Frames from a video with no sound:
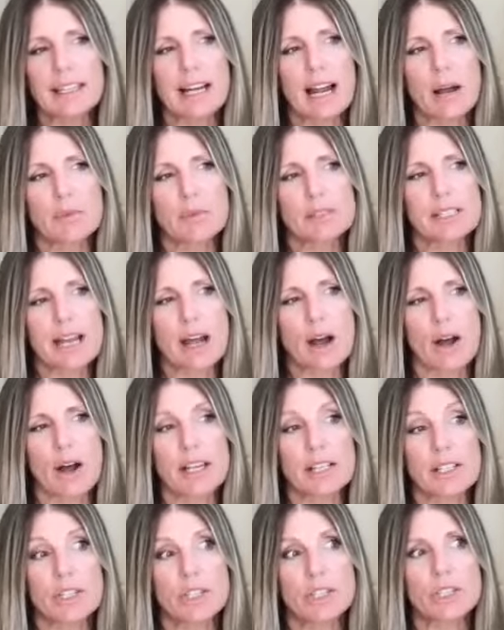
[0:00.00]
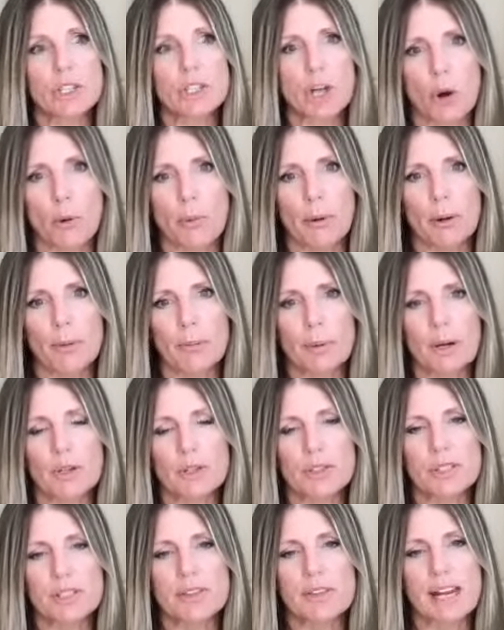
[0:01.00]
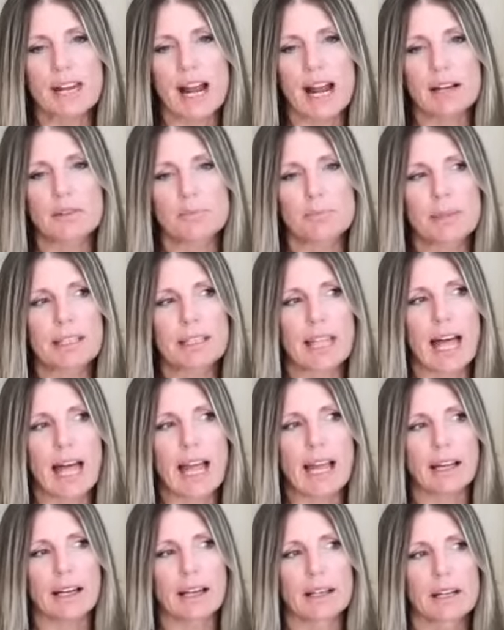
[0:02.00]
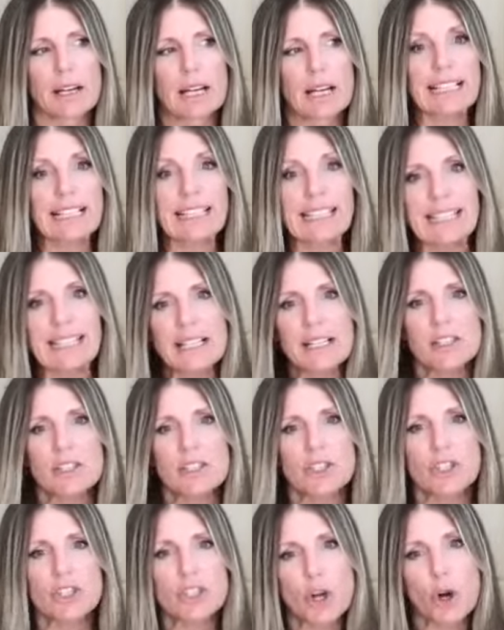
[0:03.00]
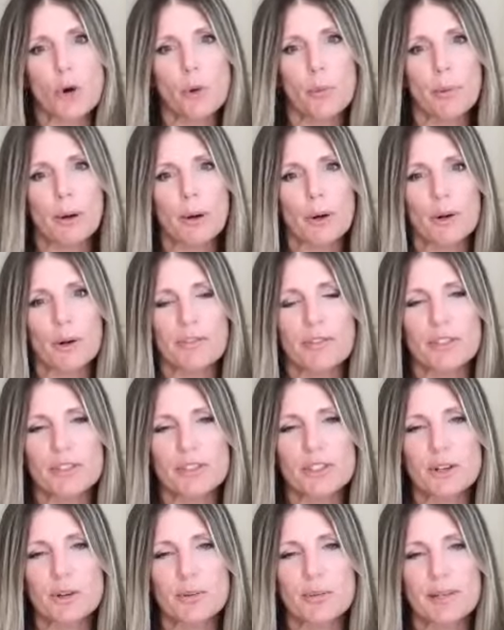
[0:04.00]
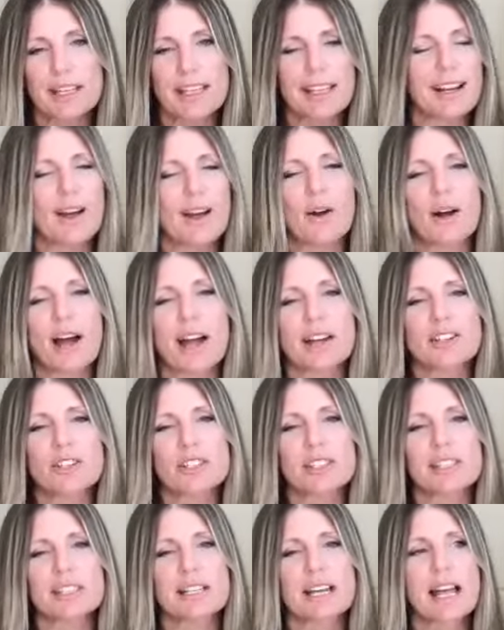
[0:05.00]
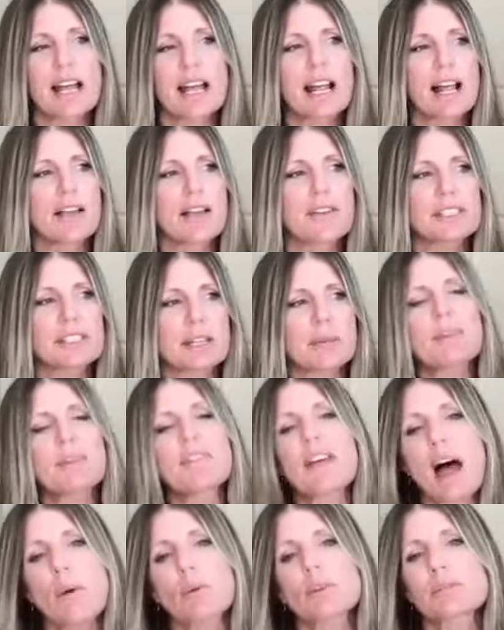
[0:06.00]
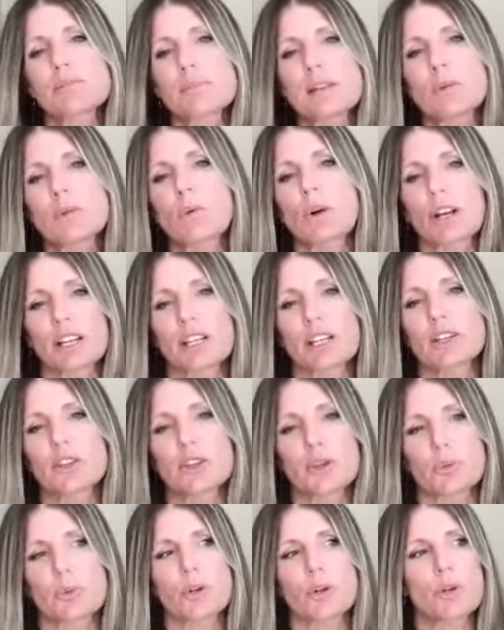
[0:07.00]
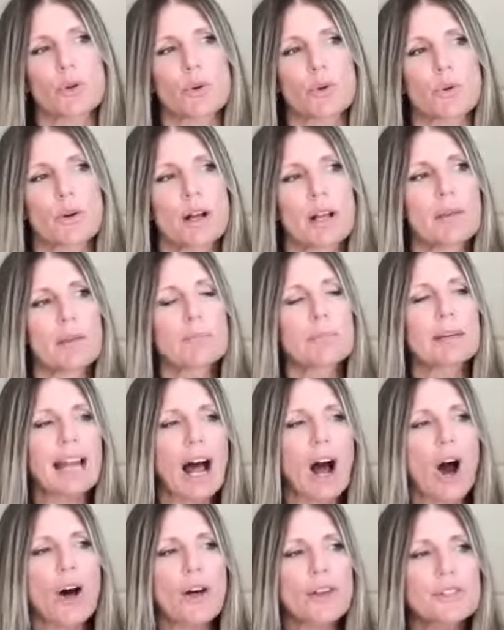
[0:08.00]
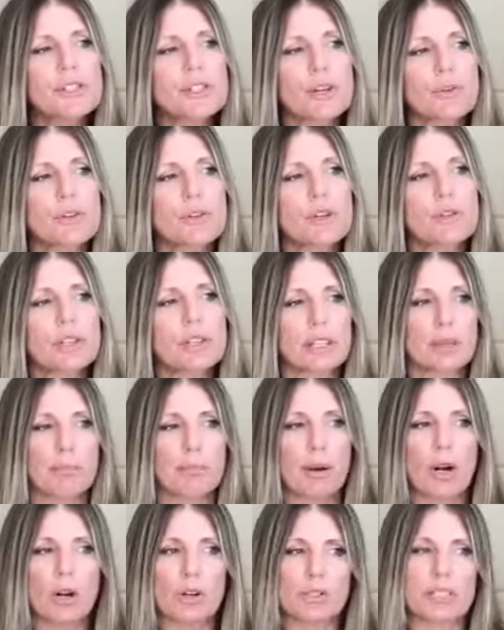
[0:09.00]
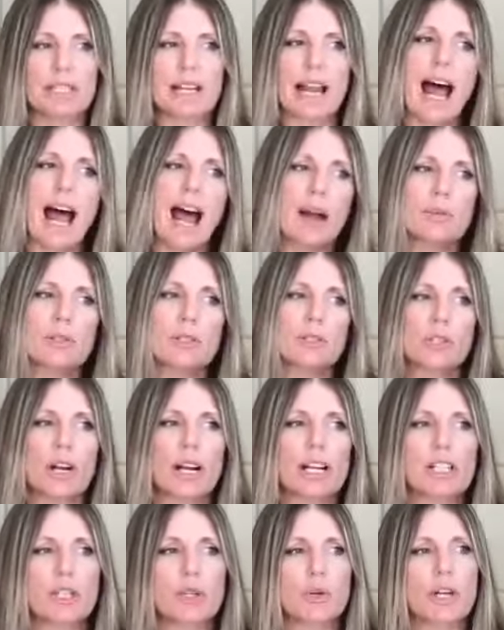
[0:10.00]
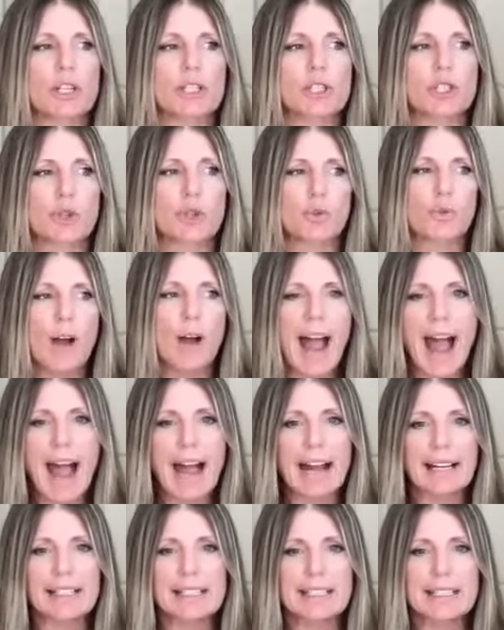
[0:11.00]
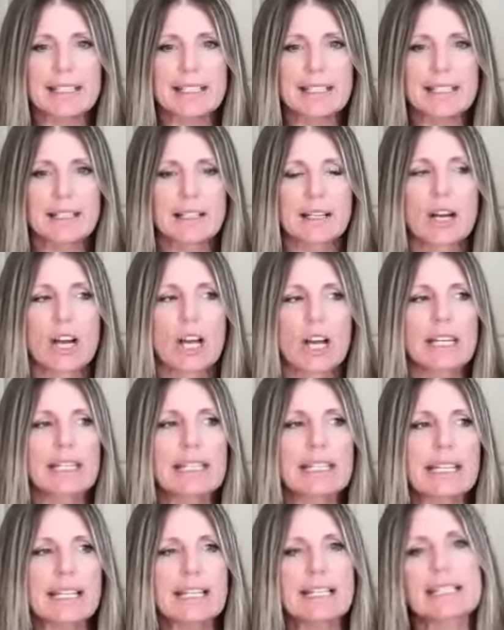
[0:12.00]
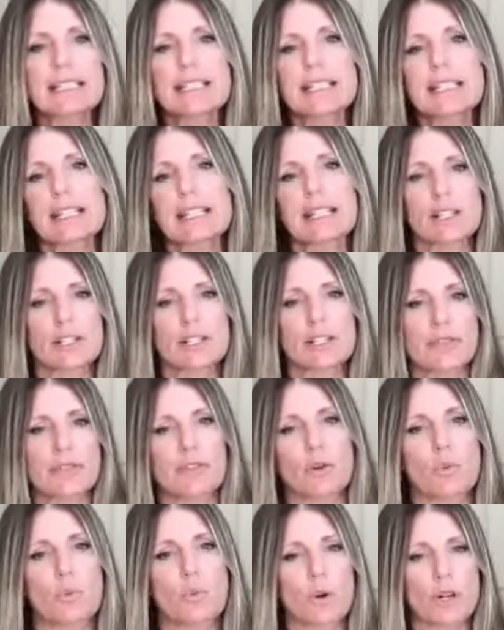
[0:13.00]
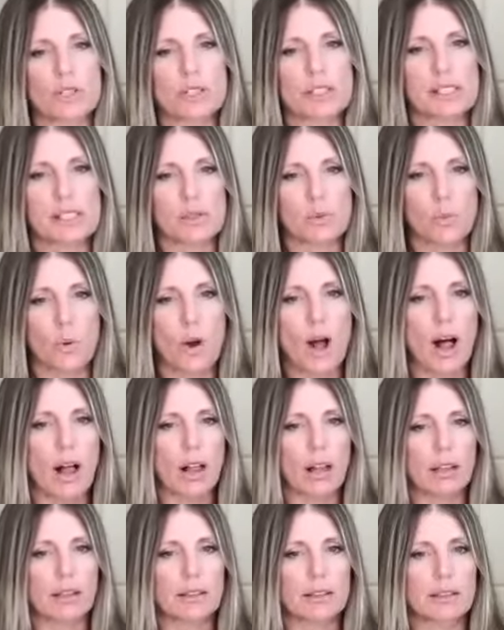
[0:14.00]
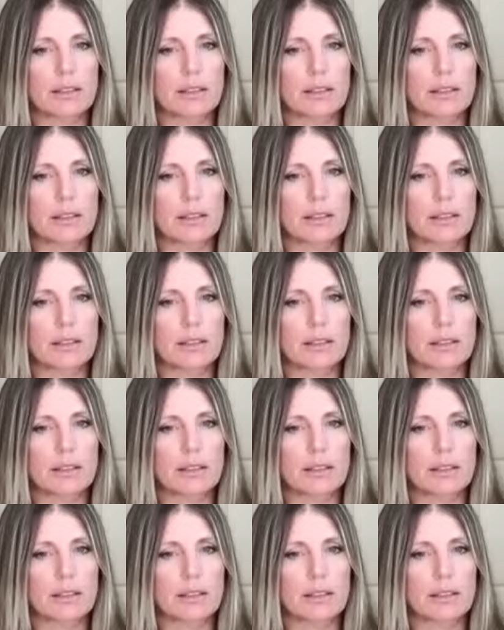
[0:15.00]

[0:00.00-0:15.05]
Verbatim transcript: that I was now a sober person, that I'd been like clean and sober for so many, some of that was me working through. But I also knew that the person I was trying to attract needed to hear different words as well.